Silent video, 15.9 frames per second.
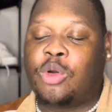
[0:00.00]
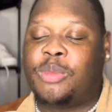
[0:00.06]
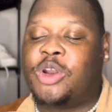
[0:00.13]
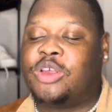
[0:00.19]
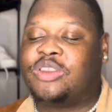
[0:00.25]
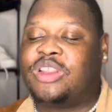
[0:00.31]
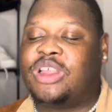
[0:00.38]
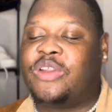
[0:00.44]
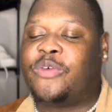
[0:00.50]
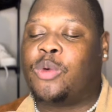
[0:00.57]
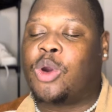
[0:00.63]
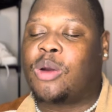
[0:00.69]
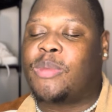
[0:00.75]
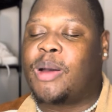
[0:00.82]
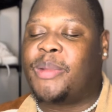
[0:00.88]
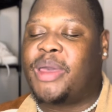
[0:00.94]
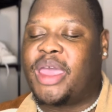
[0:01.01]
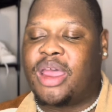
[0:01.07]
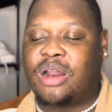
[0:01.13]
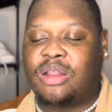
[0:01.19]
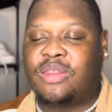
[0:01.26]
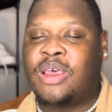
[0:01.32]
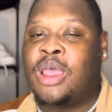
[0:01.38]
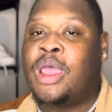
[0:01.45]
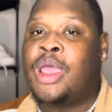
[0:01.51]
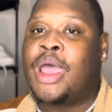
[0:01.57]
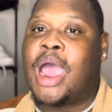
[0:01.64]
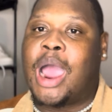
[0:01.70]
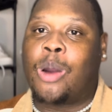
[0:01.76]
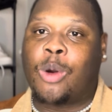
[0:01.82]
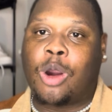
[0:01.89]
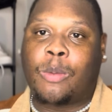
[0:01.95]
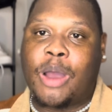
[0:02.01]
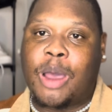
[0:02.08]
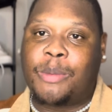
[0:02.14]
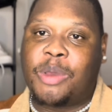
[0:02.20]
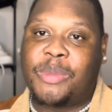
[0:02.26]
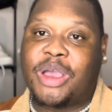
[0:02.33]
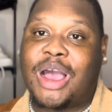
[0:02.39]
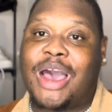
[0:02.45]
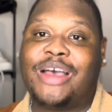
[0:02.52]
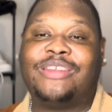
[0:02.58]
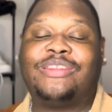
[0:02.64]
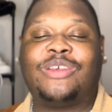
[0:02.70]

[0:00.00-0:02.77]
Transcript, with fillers: Me just need to work for my health and work for me because